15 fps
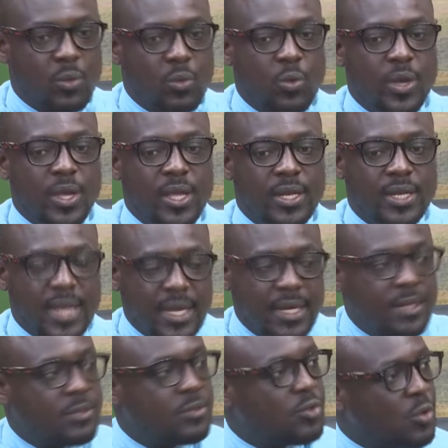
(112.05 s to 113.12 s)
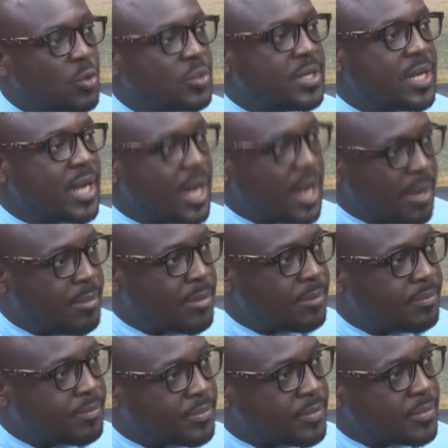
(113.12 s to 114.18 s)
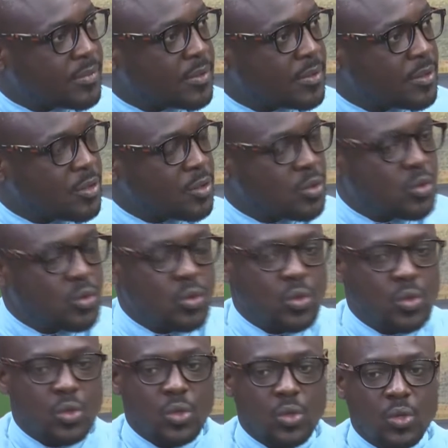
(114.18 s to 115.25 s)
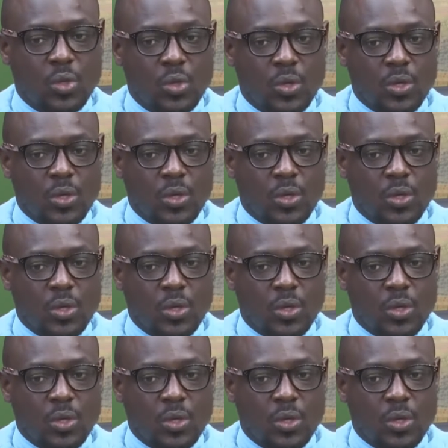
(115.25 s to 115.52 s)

we then told the club to